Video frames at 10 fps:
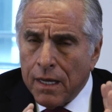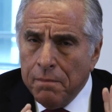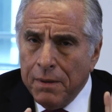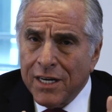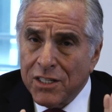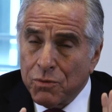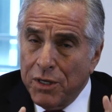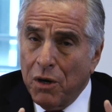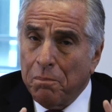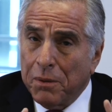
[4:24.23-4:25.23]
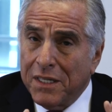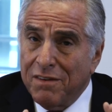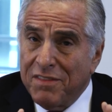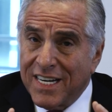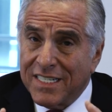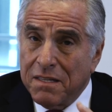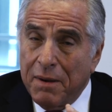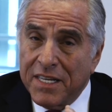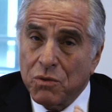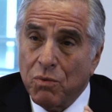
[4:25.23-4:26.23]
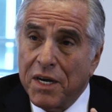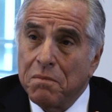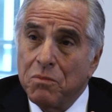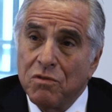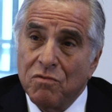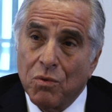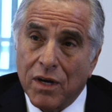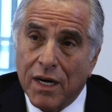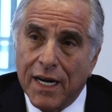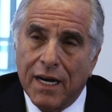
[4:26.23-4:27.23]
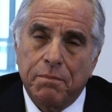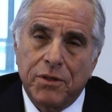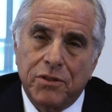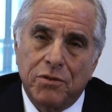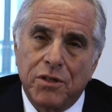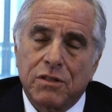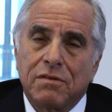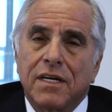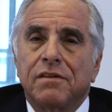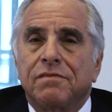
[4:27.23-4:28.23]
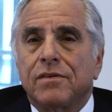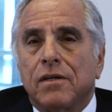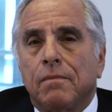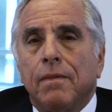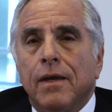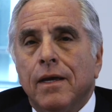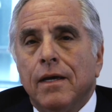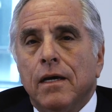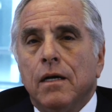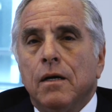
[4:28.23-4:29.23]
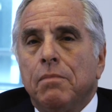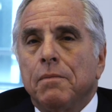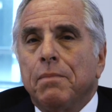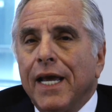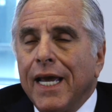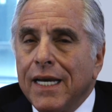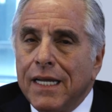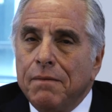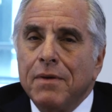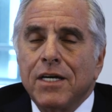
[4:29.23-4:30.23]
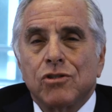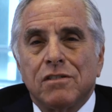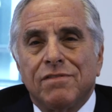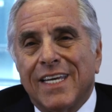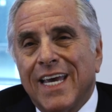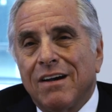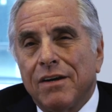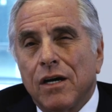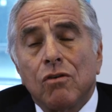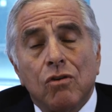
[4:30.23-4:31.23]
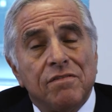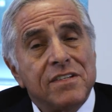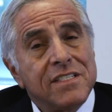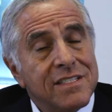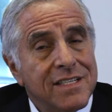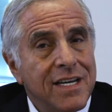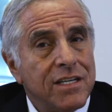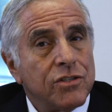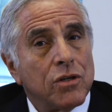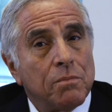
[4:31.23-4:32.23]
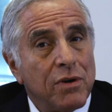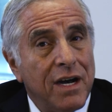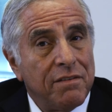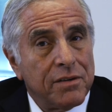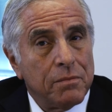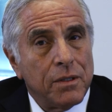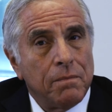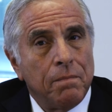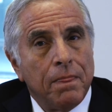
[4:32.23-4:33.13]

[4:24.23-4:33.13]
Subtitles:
And because we don't believe that's the best way to move work and opportunities around the firm. But by any measure of accounting, our offices in Asia are profitable.